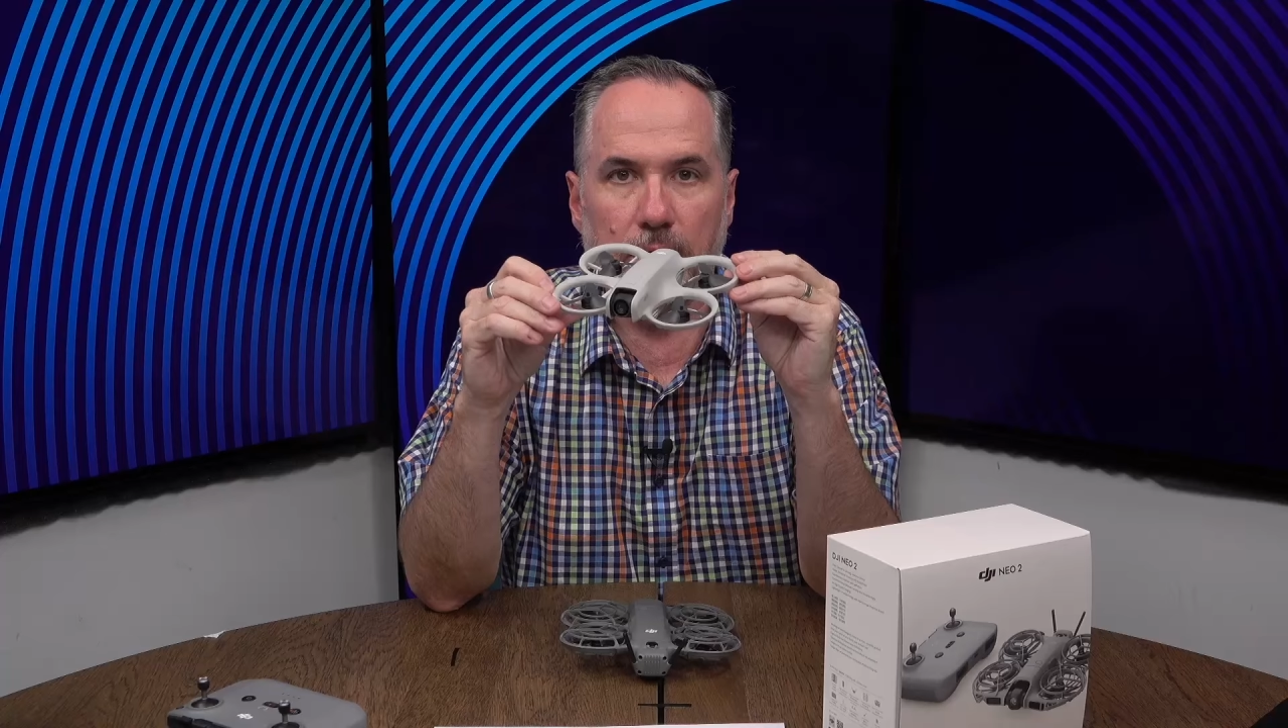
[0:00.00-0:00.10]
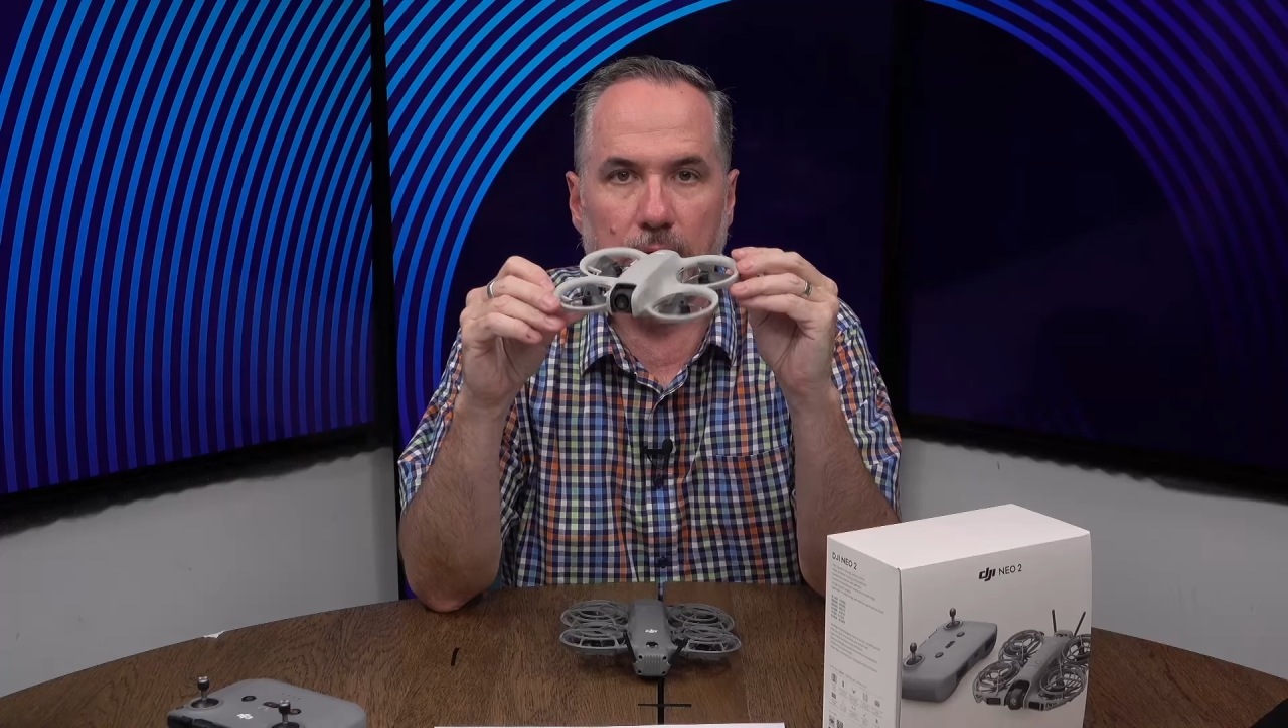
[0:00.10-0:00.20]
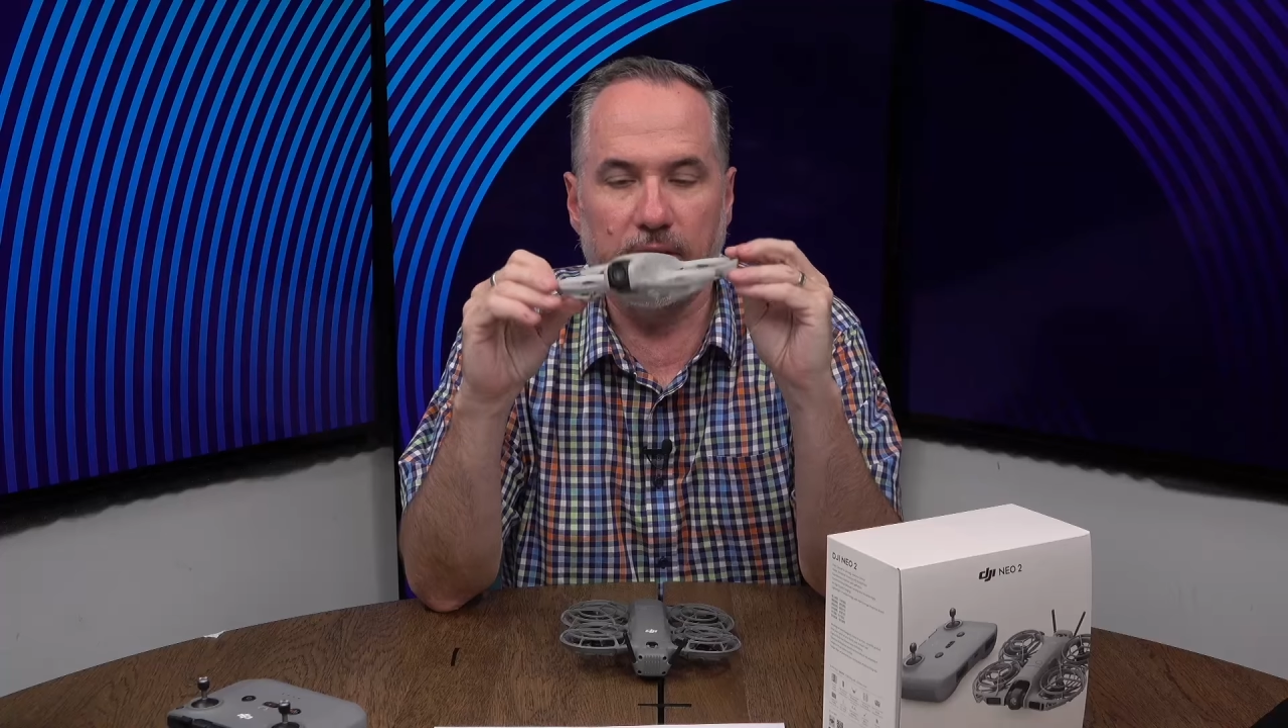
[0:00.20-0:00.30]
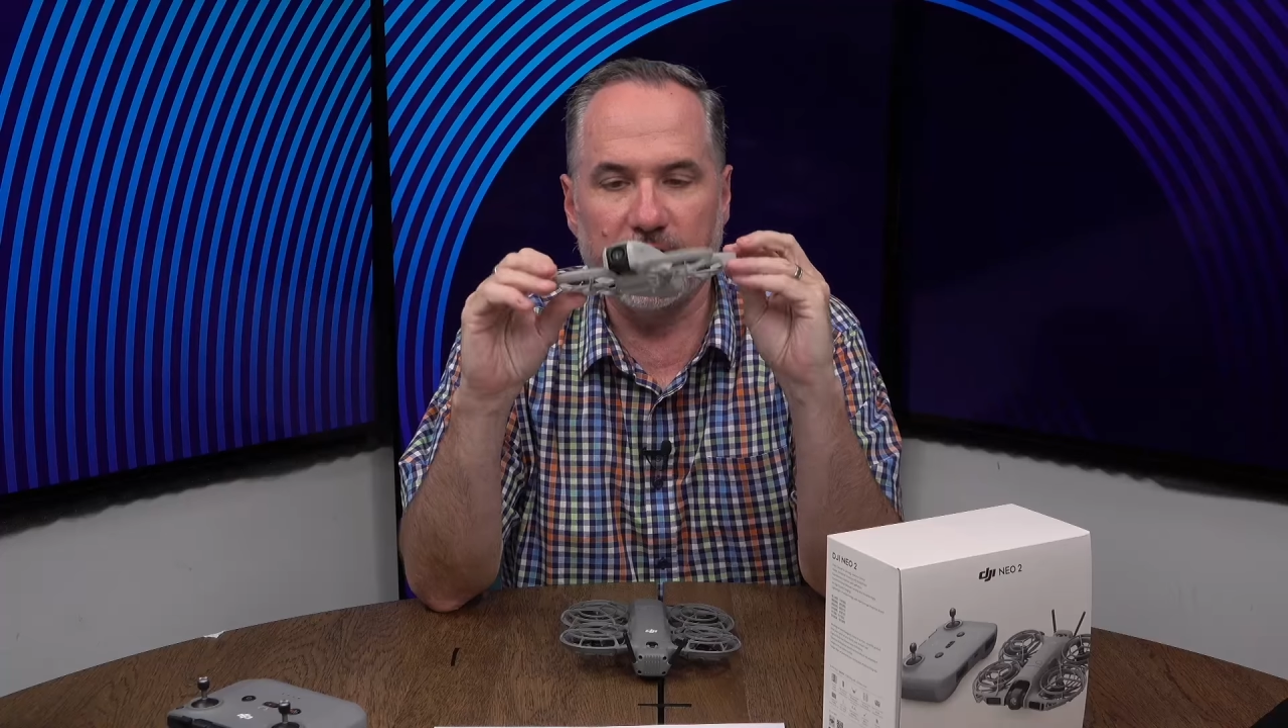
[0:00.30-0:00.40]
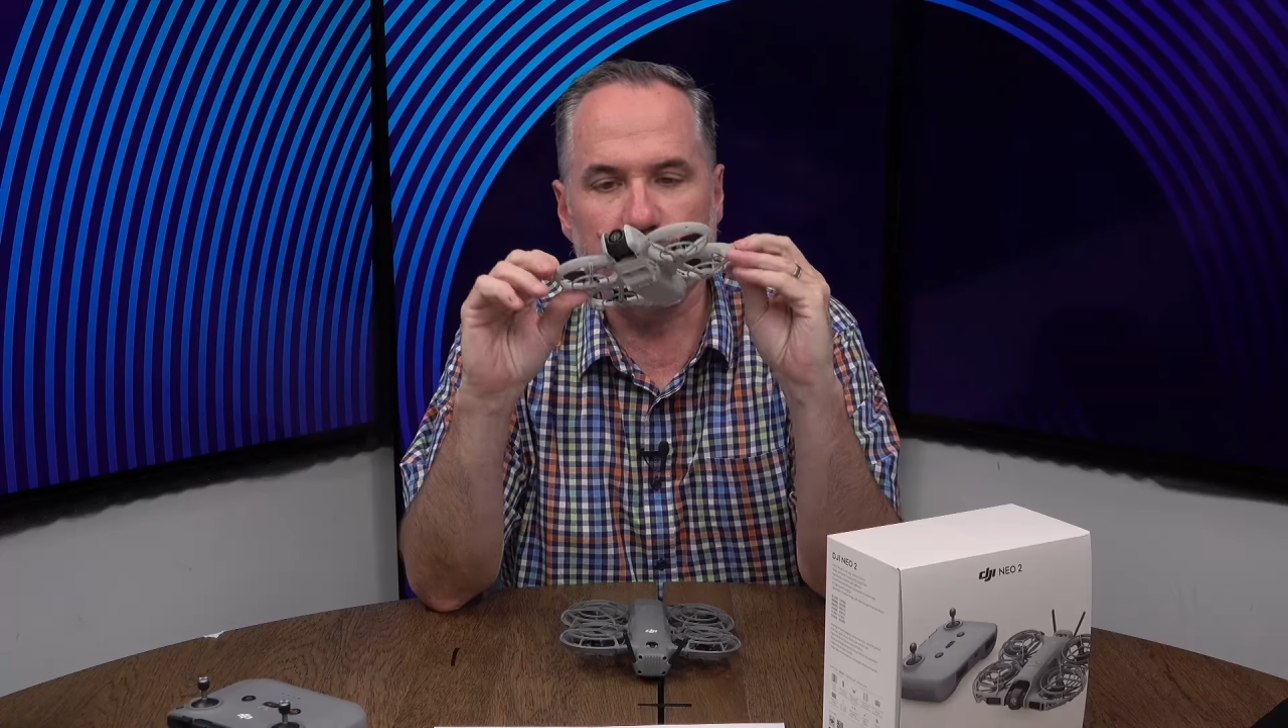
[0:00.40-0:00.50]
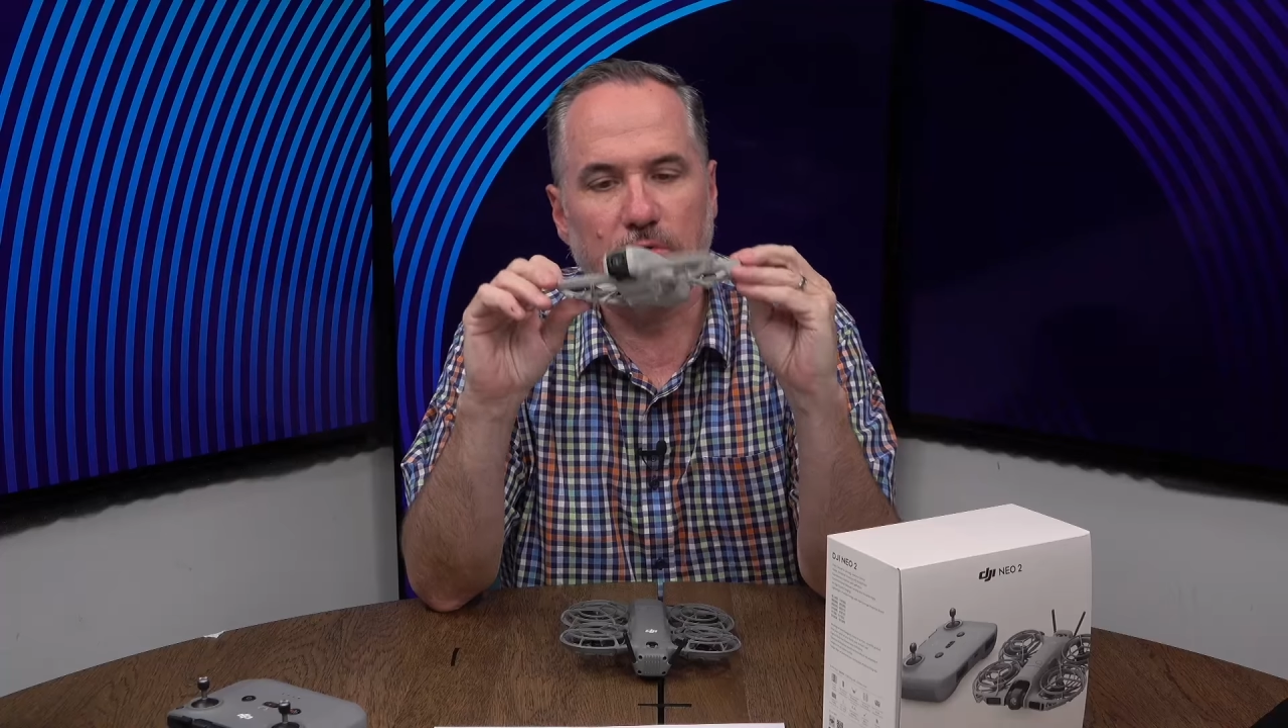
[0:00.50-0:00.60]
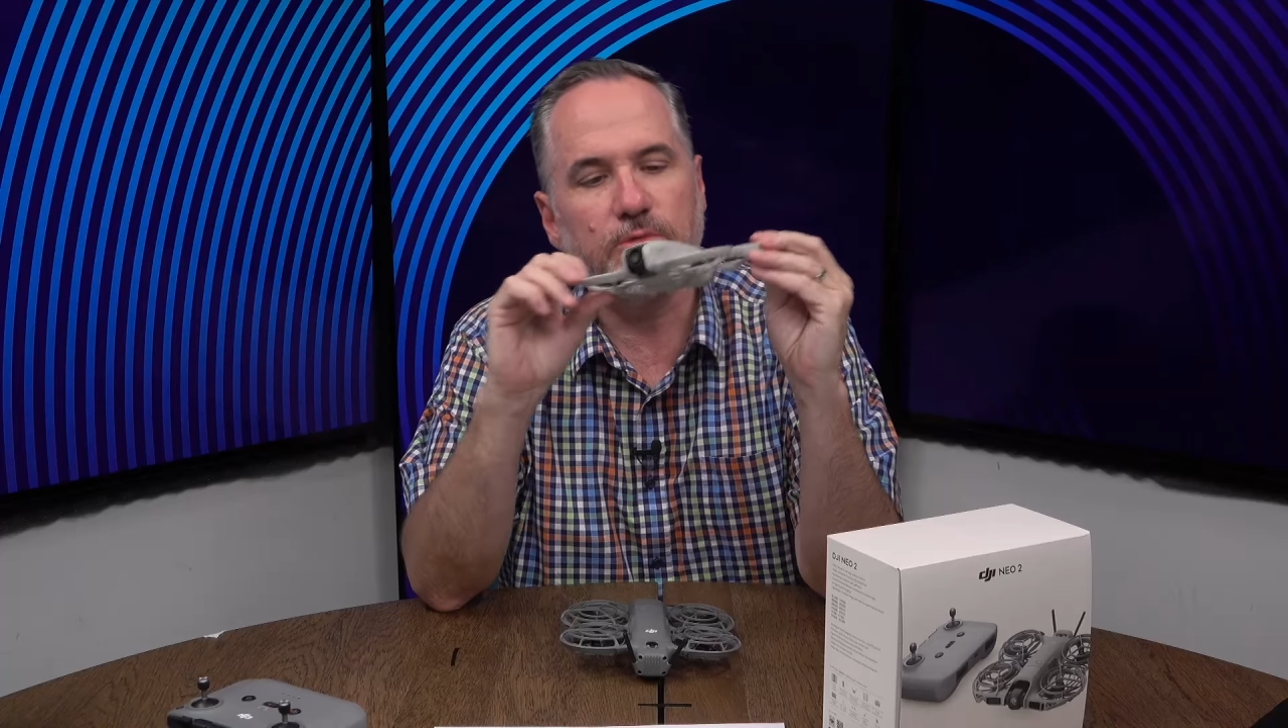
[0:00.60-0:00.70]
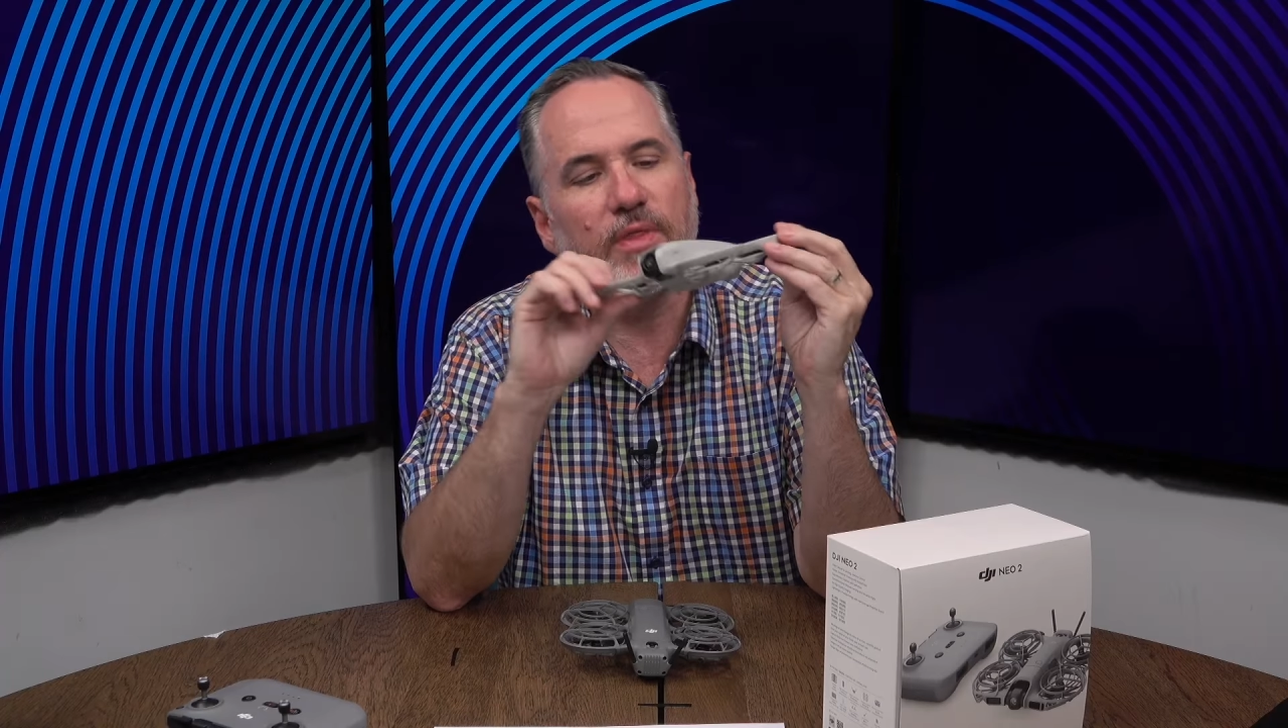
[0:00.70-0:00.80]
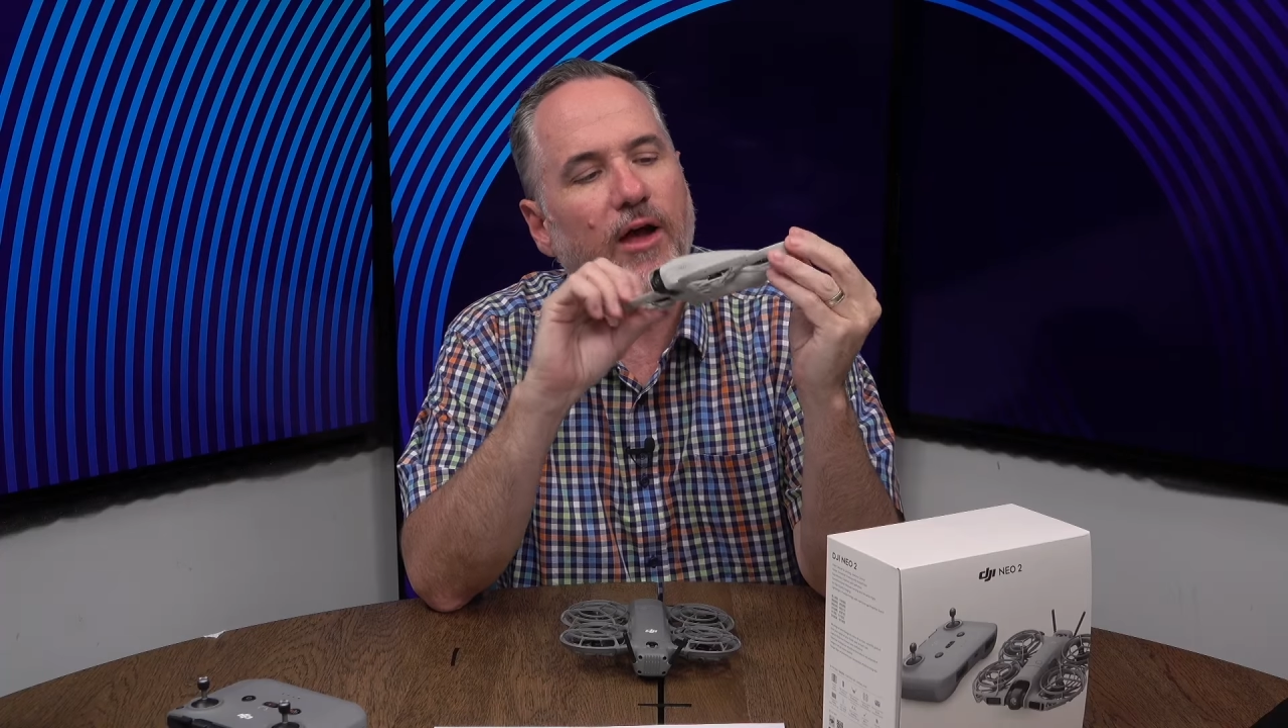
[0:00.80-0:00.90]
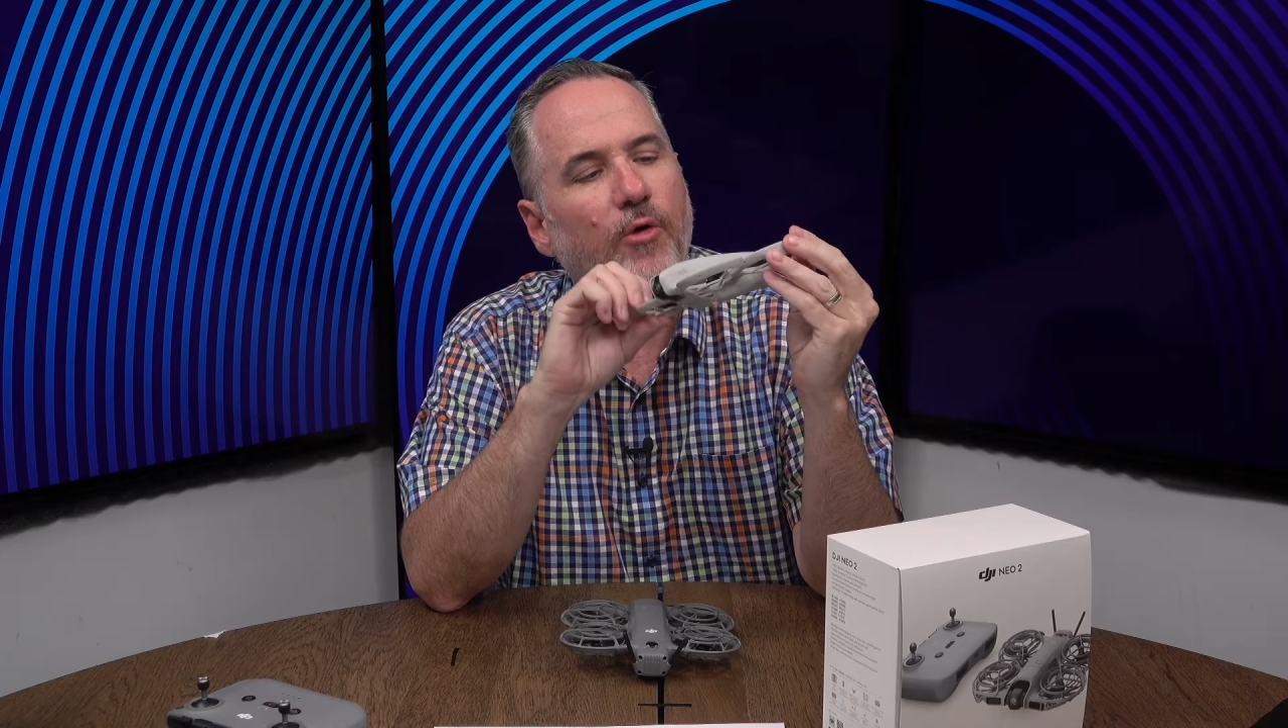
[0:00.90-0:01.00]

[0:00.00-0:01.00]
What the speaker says: This was without